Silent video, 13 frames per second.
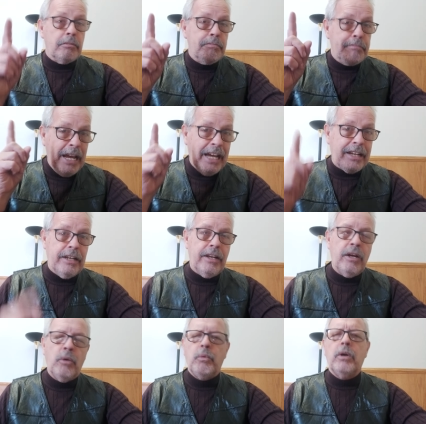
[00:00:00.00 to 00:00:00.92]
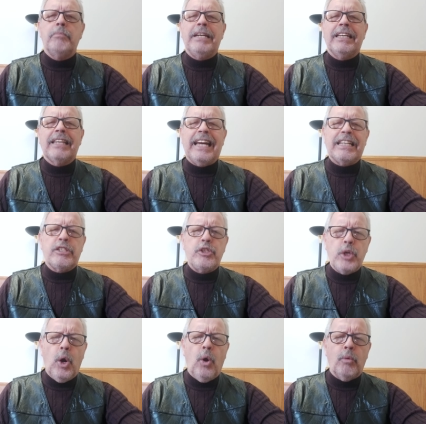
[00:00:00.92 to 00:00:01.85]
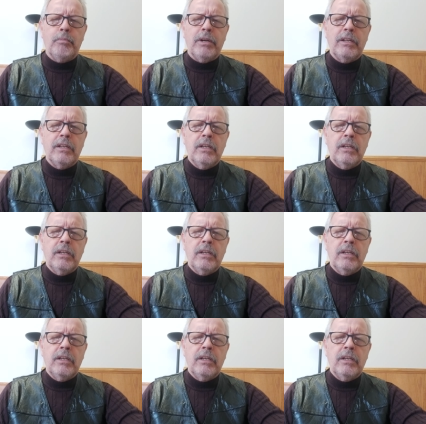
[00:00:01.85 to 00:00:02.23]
the men will be like Job,